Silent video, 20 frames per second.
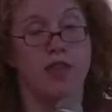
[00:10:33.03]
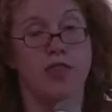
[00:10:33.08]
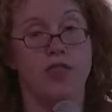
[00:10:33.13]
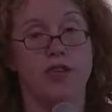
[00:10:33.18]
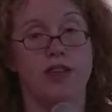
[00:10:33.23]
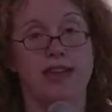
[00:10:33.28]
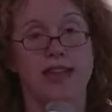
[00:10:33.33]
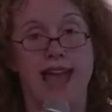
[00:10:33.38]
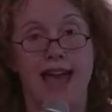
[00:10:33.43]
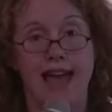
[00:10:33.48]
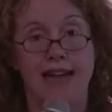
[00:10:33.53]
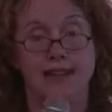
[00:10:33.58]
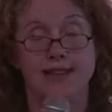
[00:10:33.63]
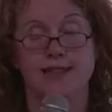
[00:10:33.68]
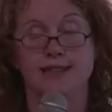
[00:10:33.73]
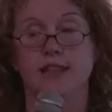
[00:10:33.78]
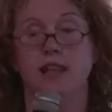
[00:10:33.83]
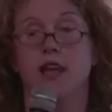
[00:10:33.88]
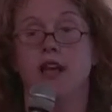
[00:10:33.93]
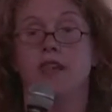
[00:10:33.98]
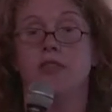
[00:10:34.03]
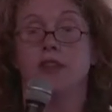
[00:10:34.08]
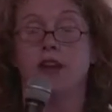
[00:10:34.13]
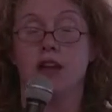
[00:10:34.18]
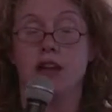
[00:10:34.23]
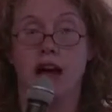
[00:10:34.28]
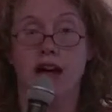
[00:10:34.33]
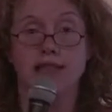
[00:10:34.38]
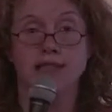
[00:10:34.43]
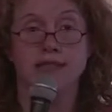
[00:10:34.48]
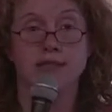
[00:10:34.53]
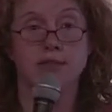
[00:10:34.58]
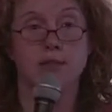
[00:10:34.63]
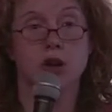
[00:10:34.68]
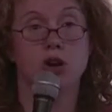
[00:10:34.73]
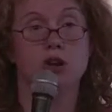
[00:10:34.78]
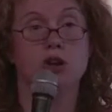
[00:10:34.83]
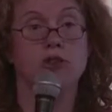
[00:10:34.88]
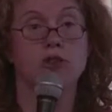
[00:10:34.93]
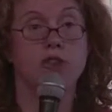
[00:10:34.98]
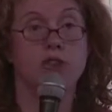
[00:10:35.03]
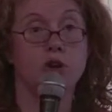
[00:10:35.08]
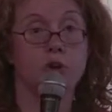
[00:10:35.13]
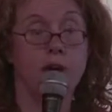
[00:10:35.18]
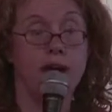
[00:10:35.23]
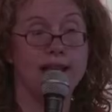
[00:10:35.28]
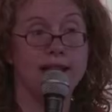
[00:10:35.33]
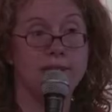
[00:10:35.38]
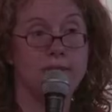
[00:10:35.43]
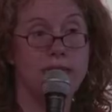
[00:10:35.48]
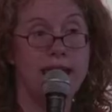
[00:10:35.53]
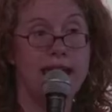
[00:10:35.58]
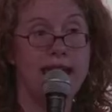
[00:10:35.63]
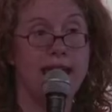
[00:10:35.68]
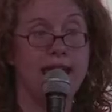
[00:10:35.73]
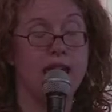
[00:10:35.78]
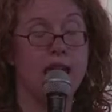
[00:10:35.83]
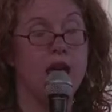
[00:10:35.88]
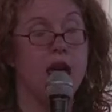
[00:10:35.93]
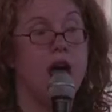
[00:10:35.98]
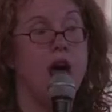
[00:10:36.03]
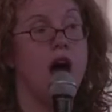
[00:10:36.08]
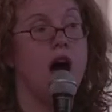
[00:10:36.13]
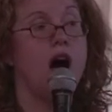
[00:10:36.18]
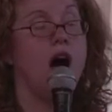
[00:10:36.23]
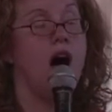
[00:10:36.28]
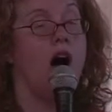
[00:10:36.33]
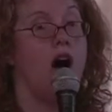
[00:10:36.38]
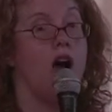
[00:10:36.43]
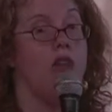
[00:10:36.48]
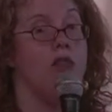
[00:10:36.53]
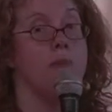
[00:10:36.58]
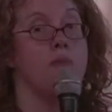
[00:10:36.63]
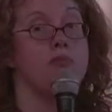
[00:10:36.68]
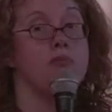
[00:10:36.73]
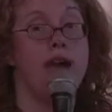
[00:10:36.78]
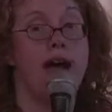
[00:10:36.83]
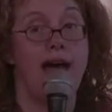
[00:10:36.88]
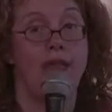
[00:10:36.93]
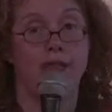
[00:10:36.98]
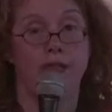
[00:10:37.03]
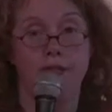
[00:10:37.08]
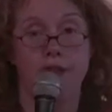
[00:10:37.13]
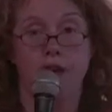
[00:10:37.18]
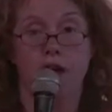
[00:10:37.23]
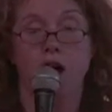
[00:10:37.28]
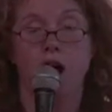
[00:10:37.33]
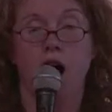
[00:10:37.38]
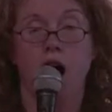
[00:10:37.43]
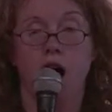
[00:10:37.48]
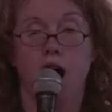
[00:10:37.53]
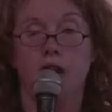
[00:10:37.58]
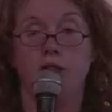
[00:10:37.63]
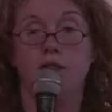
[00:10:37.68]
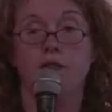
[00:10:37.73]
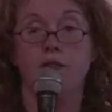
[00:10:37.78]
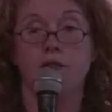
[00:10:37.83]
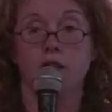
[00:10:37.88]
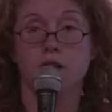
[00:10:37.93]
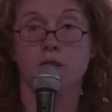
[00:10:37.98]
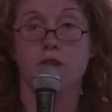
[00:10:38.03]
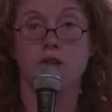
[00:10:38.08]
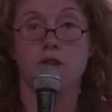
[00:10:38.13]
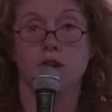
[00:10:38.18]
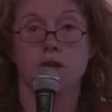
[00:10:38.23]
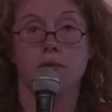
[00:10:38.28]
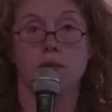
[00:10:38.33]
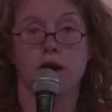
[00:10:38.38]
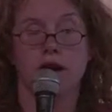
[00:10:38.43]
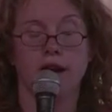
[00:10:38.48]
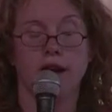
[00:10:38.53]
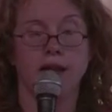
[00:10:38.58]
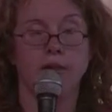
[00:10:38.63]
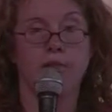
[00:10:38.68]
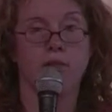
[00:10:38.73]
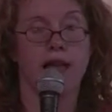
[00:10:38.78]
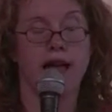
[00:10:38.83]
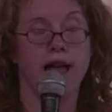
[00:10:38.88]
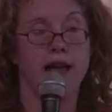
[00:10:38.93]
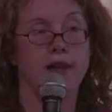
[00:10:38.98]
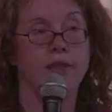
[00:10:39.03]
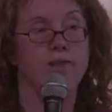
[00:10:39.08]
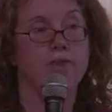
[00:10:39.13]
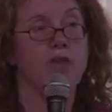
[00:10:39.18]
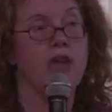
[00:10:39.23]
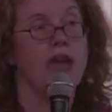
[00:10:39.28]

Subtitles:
net, the customer, the USP are the breadth of your marketing plan,